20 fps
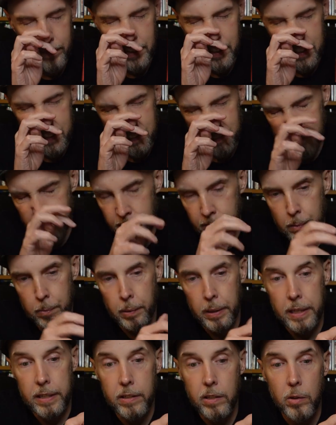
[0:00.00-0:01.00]

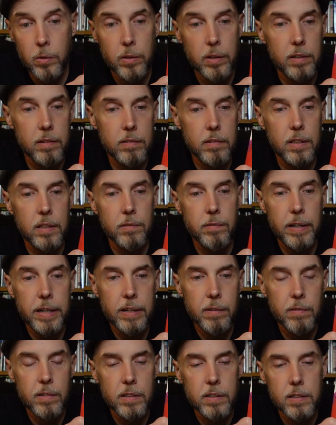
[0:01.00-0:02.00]
But I know that
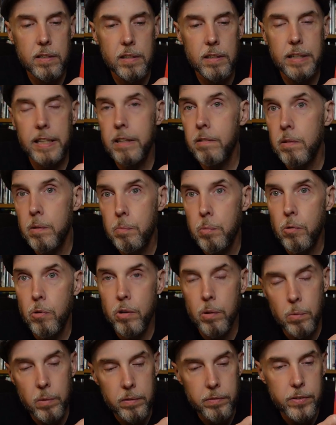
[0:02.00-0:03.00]
Righting Wrongs and Lady
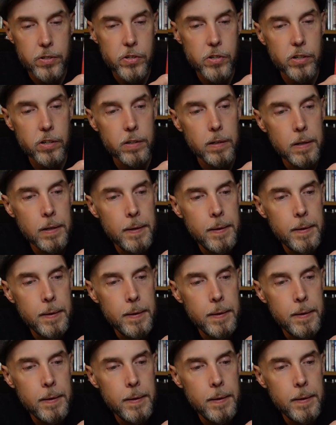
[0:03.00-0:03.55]
Reporter were for sure.